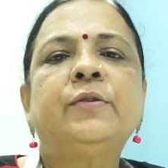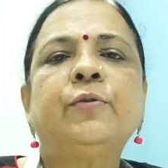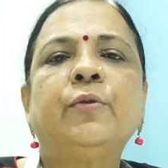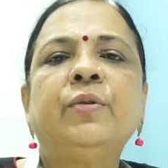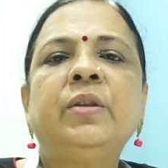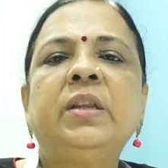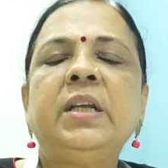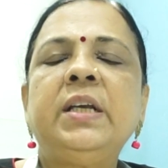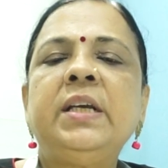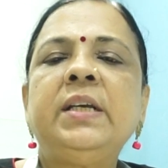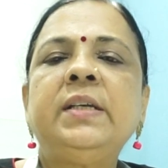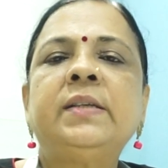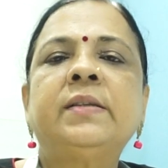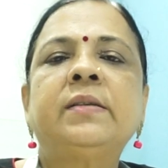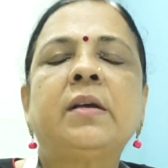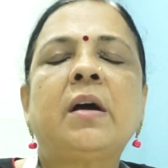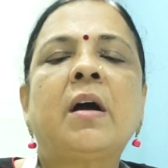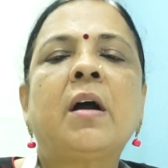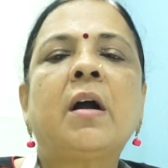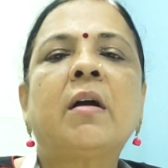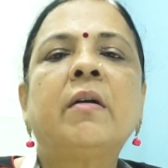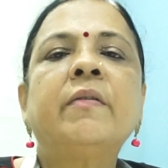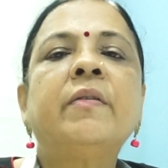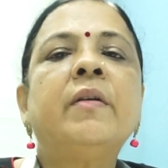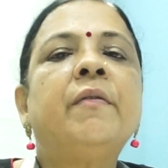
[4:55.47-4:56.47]
So these
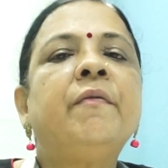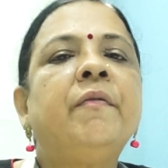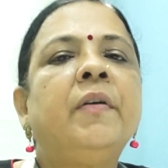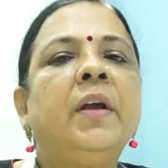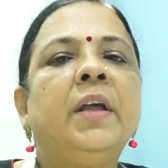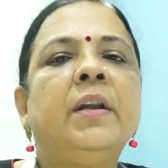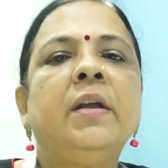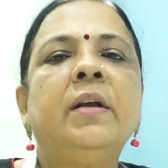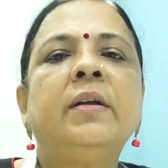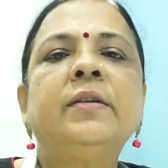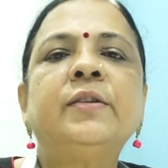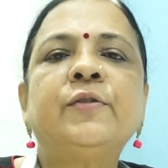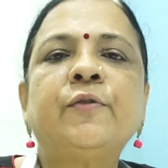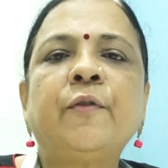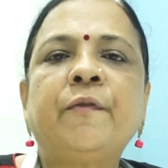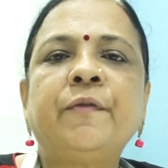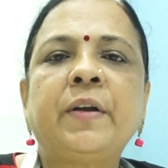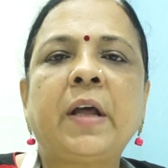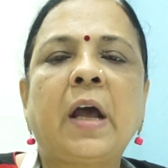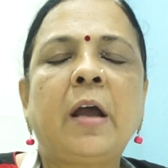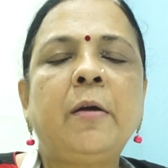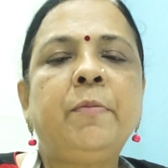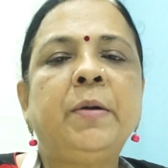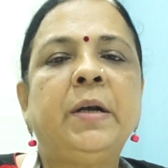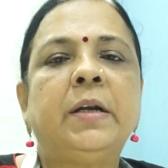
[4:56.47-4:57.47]
are the variants of
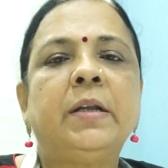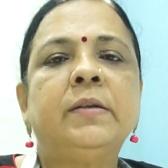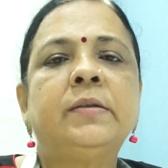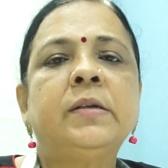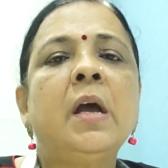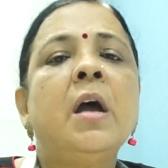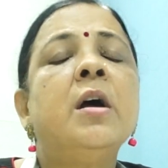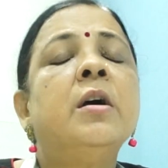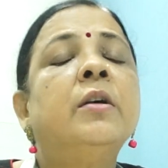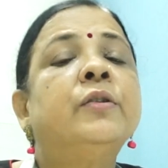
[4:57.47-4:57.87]
diabetes.